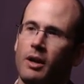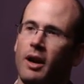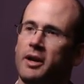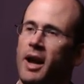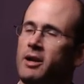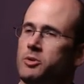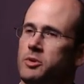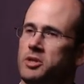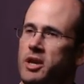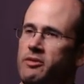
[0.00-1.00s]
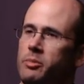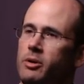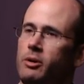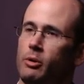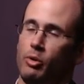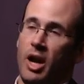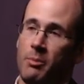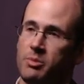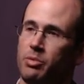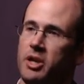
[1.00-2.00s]
Accounts receivable, or
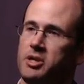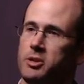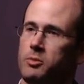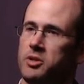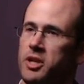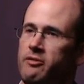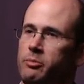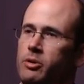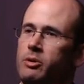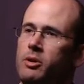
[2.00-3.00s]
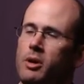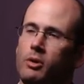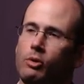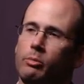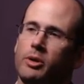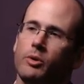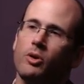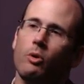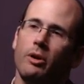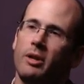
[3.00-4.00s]
perhaps pledges receivable, will be
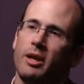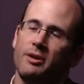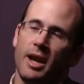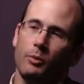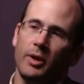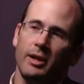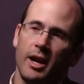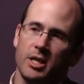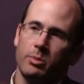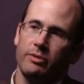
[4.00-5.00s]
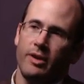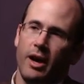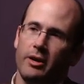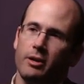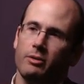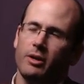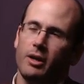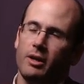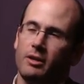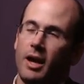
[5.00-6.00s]
recorded at net realizable value.
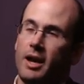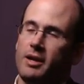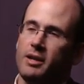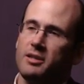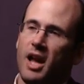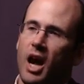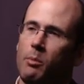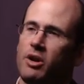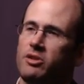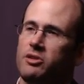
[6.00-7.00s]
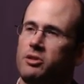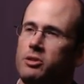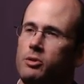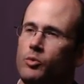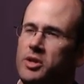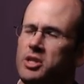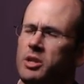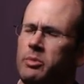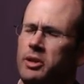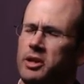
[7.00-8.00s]
That is, how much do you
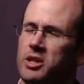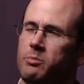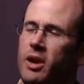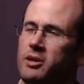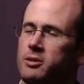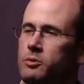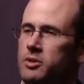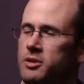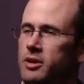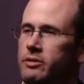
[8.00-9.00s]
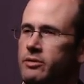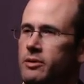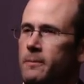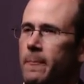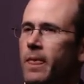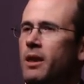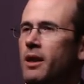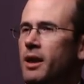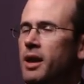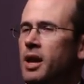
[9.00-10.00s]
reasonably expect to receive?
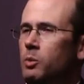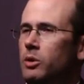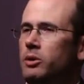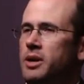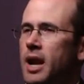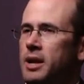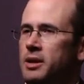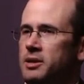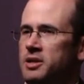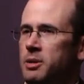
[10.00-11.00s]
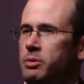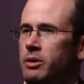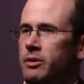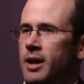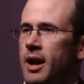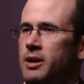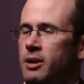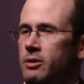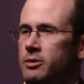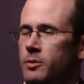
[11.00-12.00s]
And we'll look at an example of that
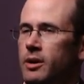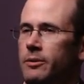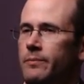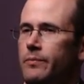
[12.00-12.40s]
here as well.